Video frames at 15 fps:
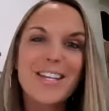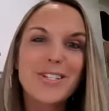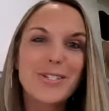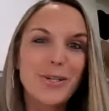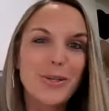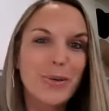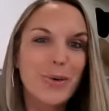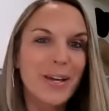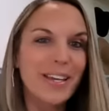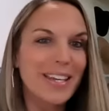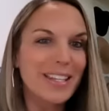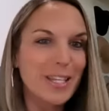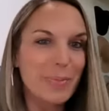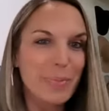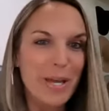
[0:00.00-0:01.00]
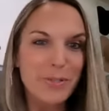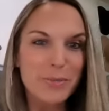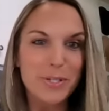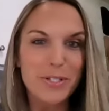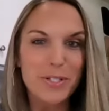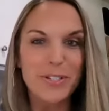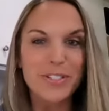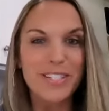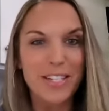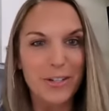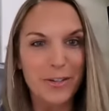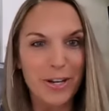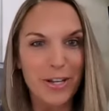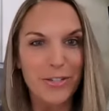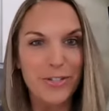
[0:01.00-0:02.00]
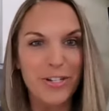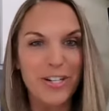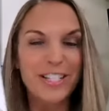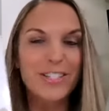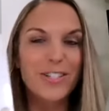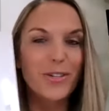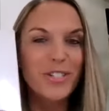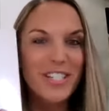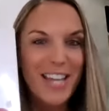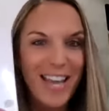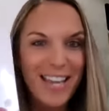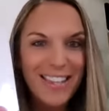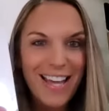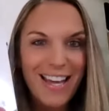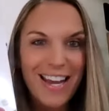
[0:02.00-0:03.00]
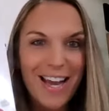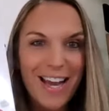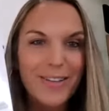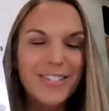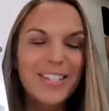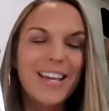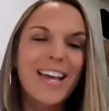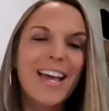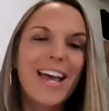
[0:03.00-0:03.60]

to get the best results in your health journey. So check that out.